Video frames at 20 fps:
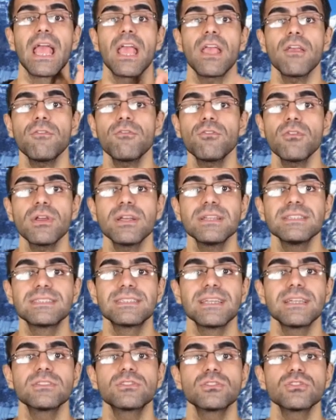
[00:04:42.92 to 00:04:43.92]
if you
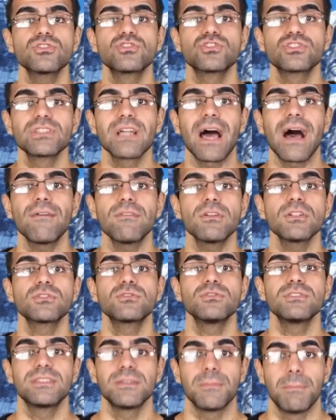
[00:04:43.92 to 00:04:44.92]
intend to travel
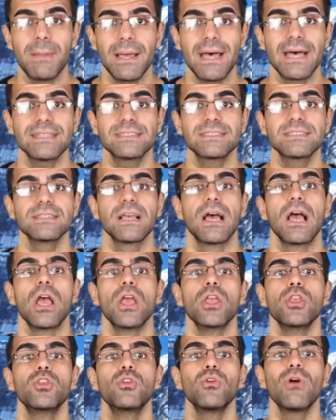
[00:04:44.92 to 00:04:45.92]
to Tibet,
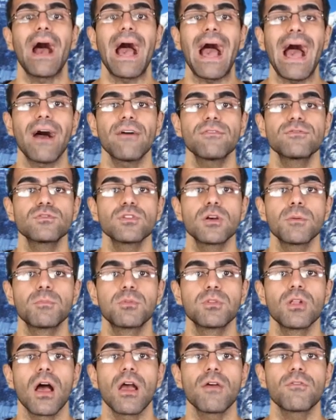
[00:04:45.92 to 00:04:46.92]
you have to
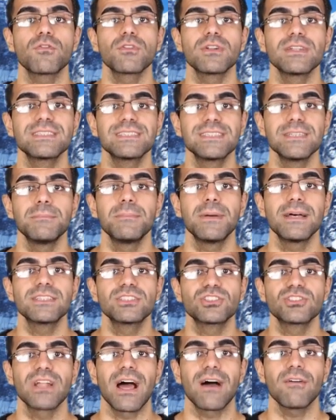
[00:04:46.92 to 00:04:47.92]
apply for a
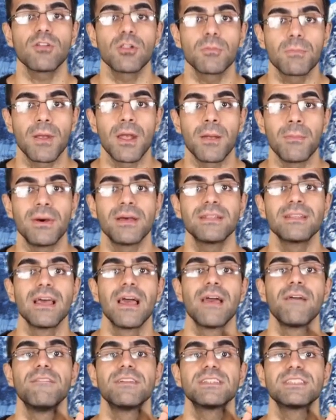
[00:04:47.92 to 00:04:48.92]
Tibet travel permit,
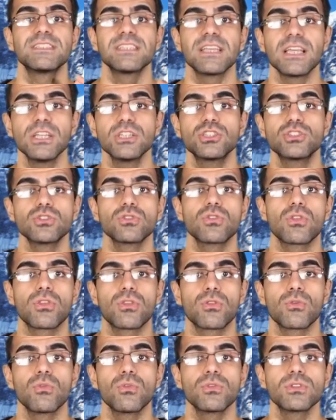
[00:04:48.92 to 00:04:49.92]
which is issued
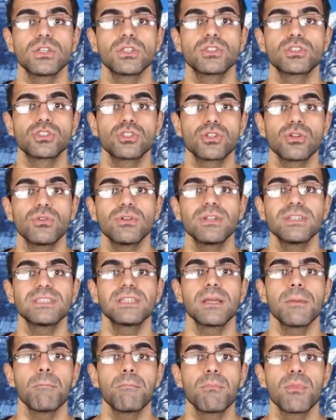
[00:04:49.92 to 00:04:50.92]
through the
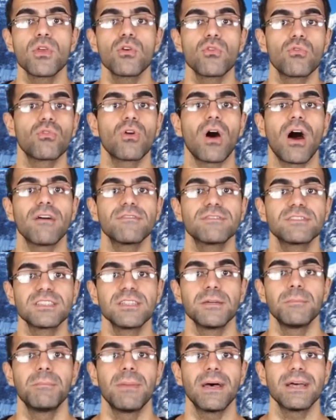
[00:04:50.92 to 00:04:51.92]
Tourism Bureau of
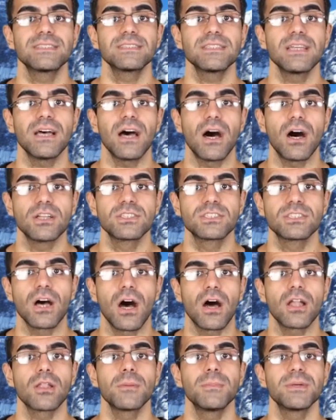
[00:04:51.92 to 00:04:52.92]
Tibet
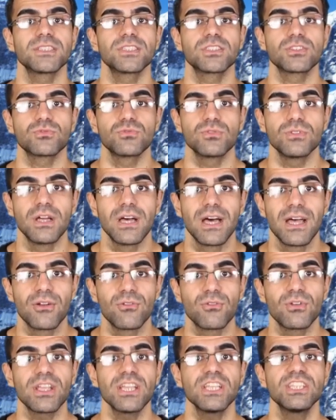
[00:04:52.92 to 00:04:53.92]
Autonomous
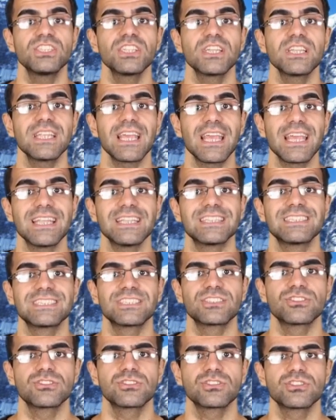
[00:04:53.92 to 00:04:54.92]
Region in
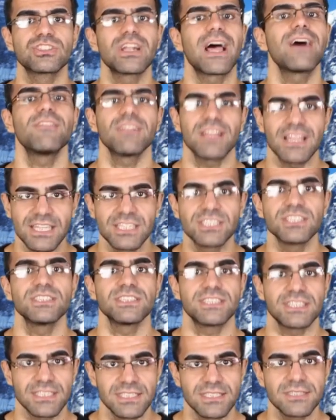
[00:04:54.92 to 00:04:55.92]
travel
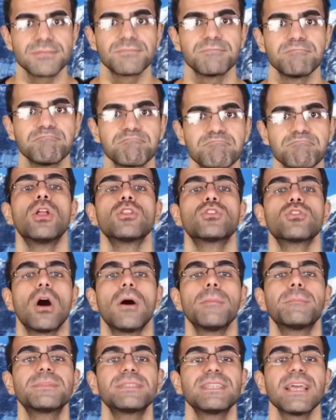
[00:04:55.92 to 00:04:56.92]
agencies. To
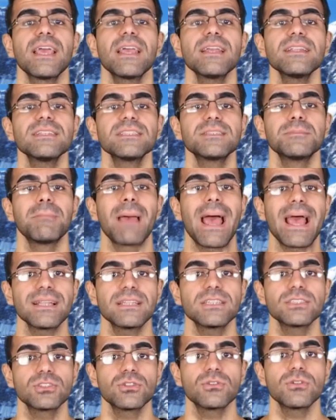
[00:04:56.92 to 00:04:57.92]
obtain these
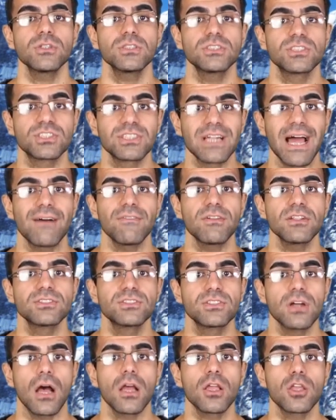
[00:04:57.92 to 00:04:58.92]
mandatory travel
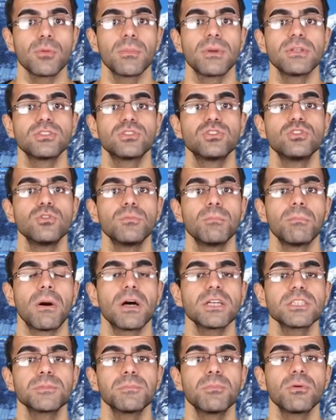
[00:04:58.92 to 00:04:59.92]
documents, you
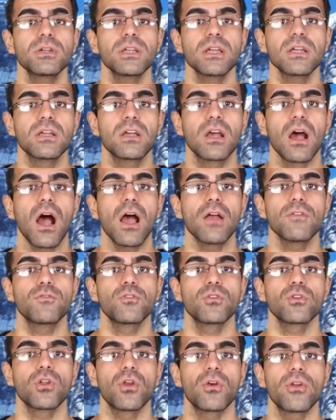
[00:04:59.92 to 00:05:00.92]
must book a guide
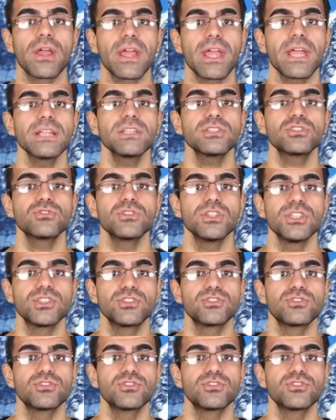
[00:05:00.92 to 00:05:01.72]
for your entry